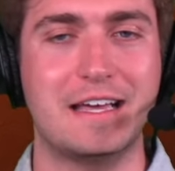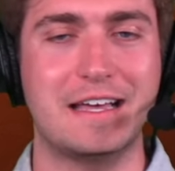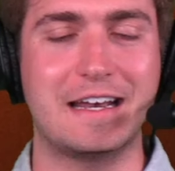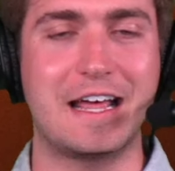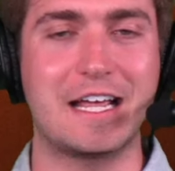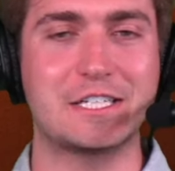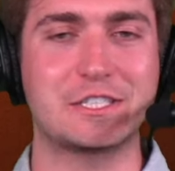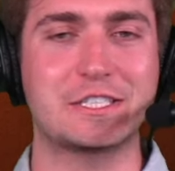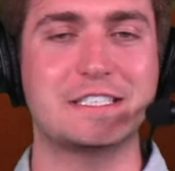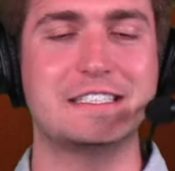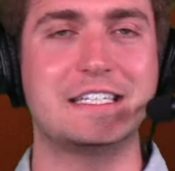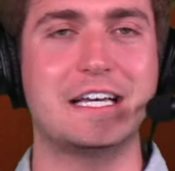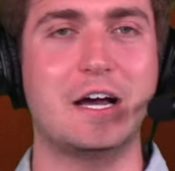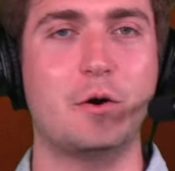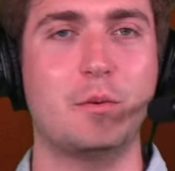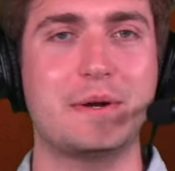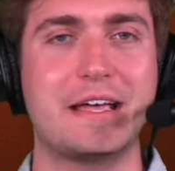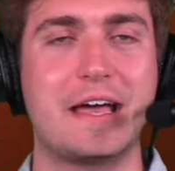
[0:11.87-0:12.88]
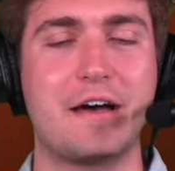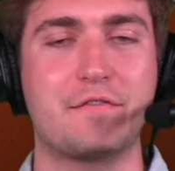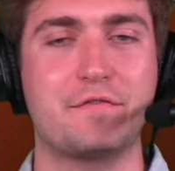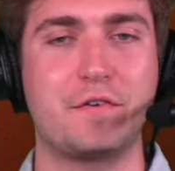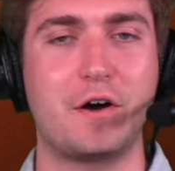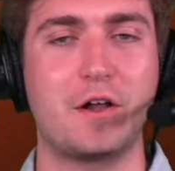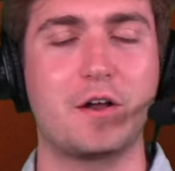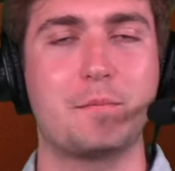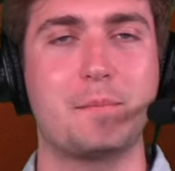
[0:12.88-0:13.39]
and as you can tell, we have
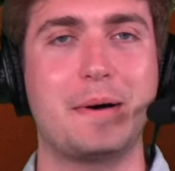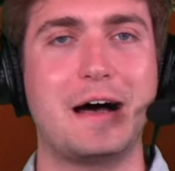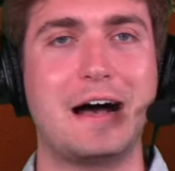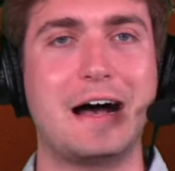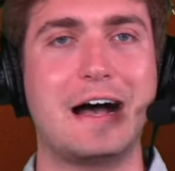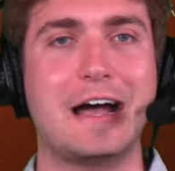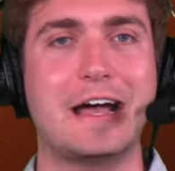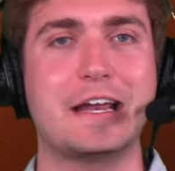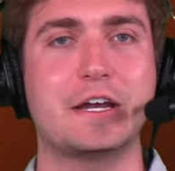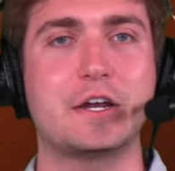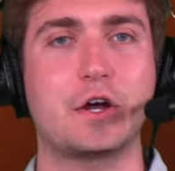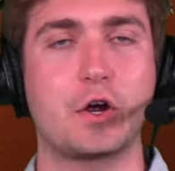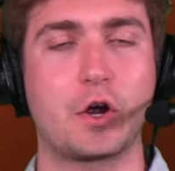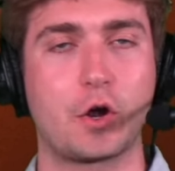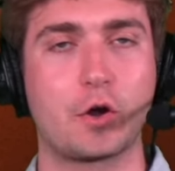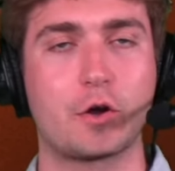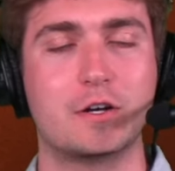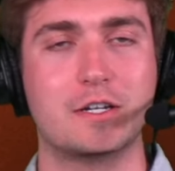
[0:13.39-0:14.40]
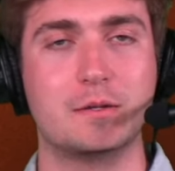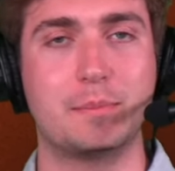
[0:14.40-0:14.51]
fallen behind early.